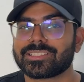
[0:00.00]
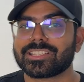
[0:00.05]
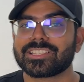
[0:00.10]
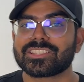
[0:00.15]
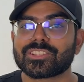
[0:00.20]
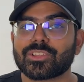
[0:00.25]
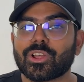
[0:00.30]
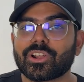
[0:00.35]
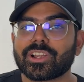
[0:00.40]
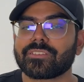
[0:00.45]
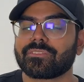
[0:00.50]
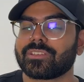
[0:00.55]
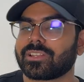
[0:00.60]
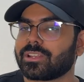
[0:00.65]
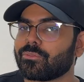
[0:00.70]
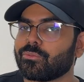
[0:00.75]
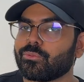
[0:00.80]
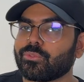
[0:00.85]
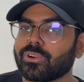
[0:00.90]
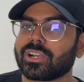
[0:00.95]
is not even
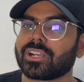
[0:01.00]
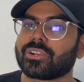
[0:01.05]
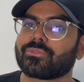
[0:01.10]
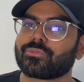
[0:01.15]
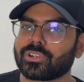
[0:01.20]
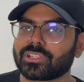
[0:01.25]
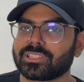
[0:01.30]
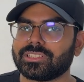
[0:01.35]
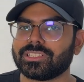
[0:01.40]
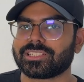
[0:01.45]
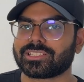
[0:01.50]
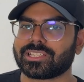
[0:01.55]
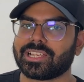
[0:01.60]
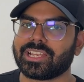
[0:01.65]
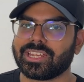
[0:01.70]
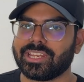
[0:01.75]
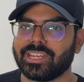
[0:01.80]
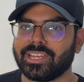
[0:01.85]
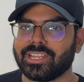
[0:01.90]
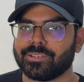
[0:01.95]
a word for this
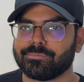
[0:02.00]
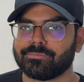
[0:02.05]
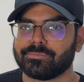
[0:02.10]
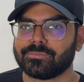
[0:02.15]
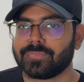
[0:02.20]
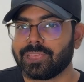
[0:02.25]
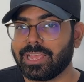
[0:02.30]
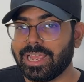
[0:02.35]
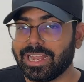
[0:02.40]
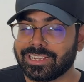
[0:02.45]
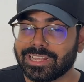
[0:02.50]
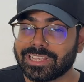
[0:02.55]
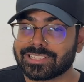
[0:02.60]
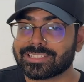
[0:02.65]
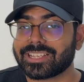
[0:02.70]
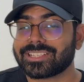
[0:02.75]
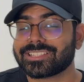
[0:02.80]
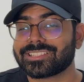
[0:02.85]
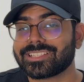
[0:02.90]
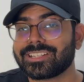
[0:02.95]
IEM. And as
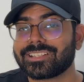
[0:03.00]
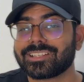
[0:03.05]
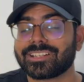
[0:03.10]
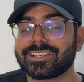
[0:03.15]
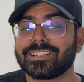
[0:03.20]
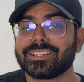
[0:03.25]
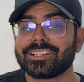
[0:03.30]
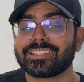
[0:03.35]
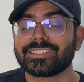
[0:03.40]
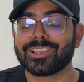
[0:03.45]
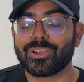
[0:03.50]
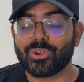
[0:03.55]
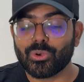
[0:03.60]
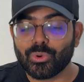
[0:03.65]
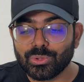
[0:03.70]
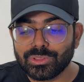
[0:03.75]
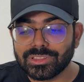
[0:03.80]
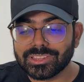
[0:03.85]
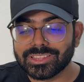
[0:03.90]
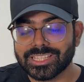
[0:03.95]
I said earlier, the
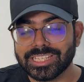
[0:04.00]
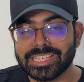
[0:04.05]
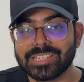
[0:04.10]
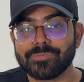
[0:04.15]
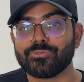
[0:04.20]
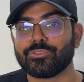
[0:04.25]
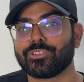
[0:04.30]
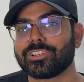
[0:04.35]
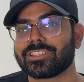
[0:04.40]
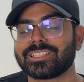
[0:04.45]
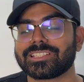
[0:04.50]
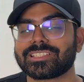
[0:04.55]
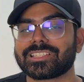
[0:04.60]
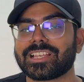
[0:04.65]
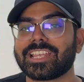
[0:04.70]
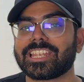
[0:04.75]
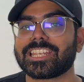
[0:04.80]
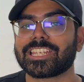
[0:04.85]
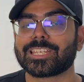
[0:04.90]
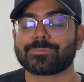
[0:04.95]
whole theme for this
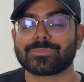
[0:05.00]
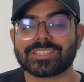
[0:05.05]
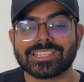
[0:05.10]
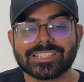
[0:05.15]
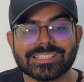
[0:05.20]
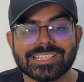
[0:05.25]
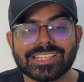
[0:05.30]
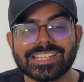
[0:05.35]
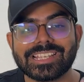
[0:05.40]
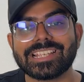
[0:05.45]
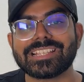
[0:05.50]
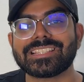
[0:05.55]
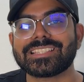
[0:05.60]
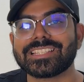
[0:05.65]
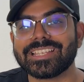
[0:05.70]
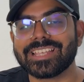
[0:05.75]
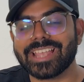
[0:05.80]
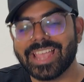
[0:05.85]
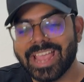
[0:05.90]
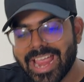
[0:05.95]
IEM is
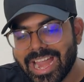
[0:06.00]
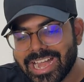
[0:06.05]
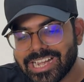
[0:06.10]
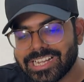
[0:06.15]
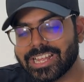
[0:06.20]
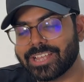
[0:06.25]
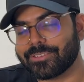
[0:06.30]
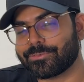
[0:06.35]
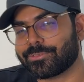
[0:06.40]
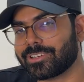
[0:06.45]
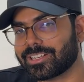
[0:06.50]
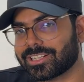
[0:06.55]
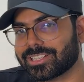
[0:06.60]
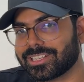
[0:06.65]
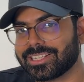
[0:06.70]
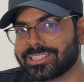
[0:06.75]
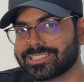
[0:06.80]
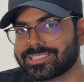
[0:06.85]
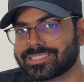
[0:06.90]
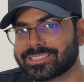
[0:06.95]
easy and
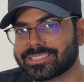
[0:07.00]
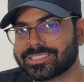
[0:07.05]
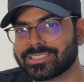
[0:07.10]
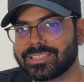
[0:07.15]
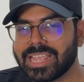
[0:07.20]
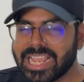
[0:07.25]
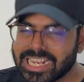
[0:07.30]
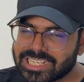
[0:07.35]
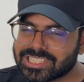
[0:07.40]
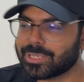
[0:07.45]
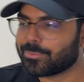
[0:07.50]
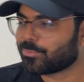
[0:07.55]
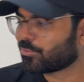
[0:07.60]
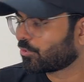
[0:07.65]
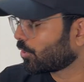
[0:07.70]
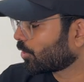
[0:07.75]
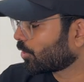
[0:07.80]
effortless, except for